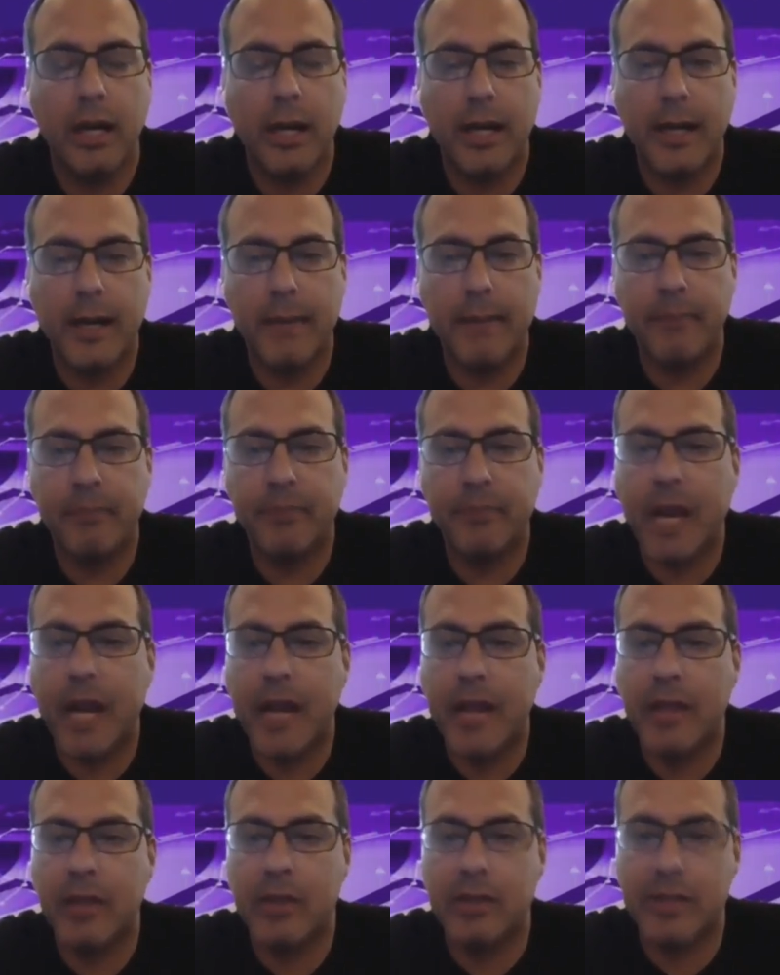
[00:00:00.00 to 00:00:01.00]
um,
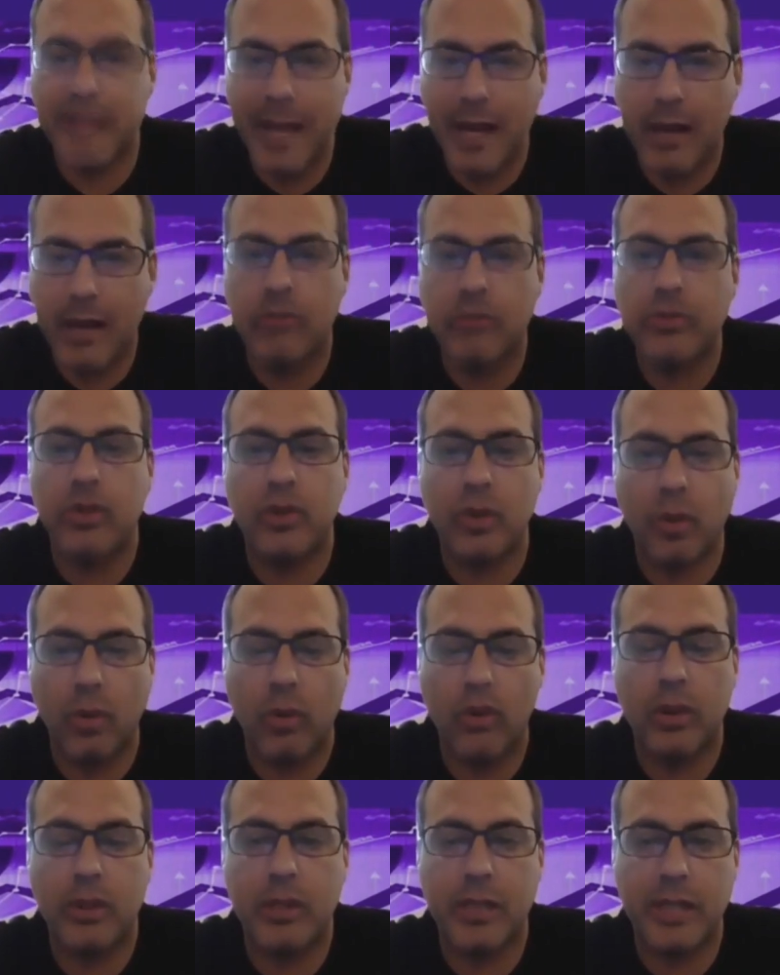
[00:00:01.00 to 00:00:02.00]
either towns
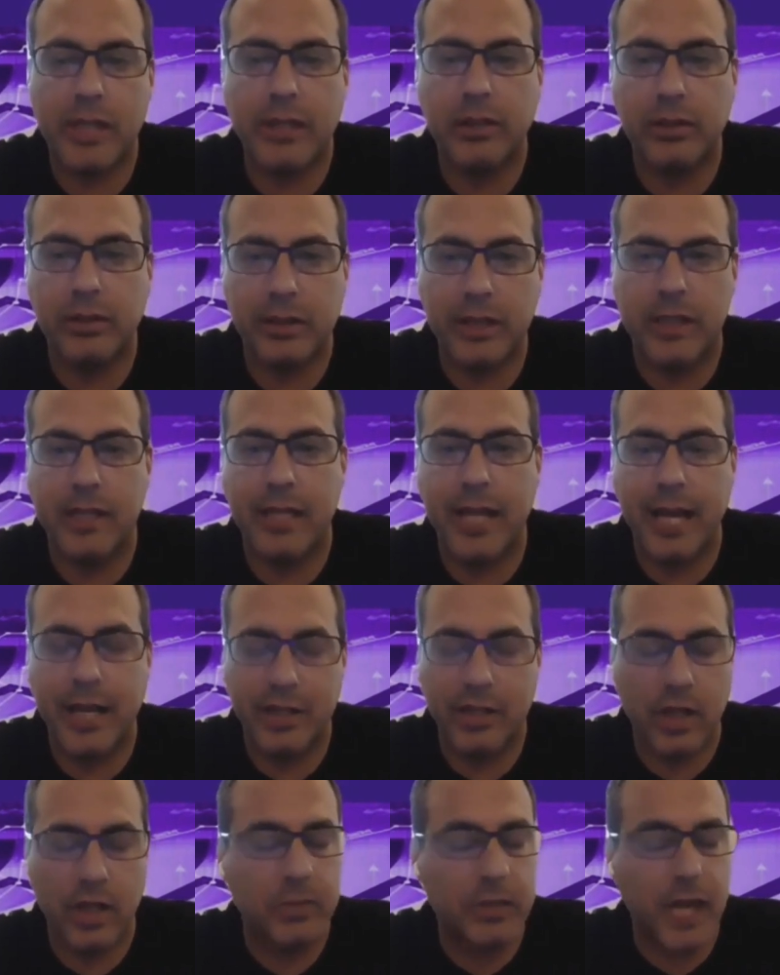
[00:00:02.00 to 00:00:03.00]
or single
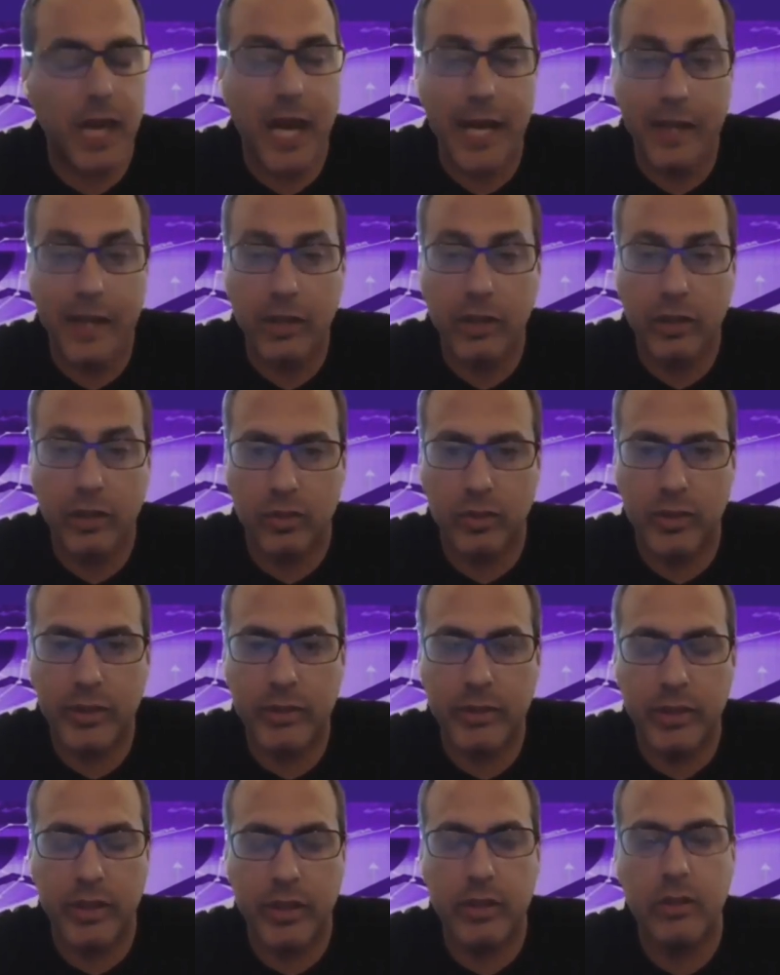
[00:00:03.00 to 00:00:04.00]
detached homes. I agree
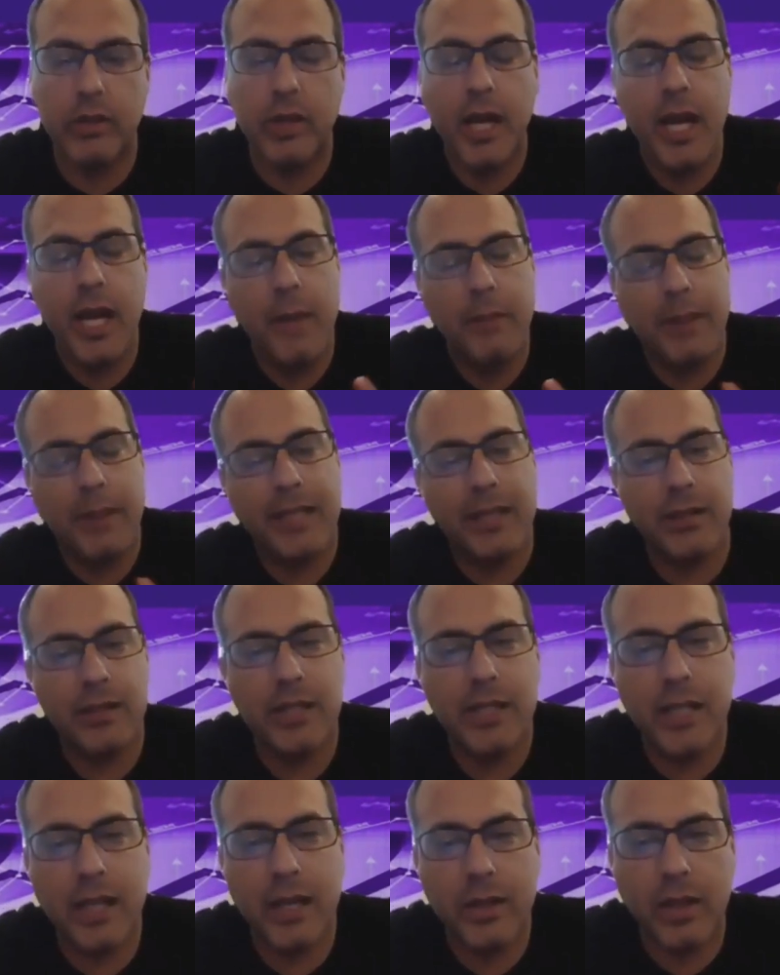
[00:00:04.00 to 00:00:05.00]
with you. But
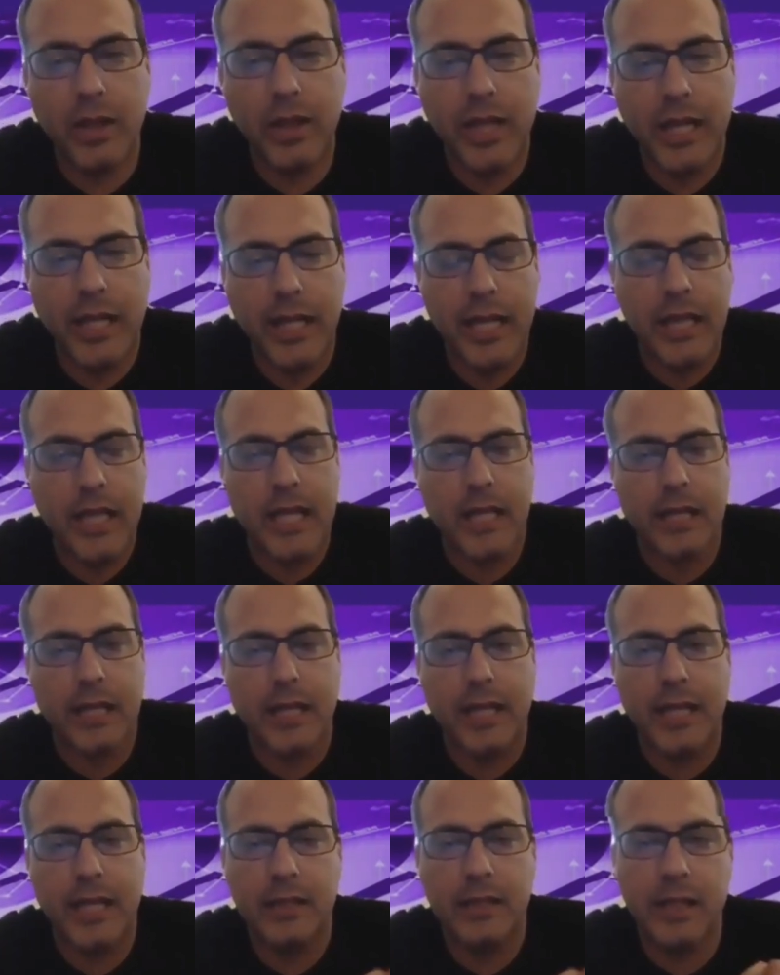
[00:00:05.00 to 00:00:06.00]
here's the yeah. other thing I think that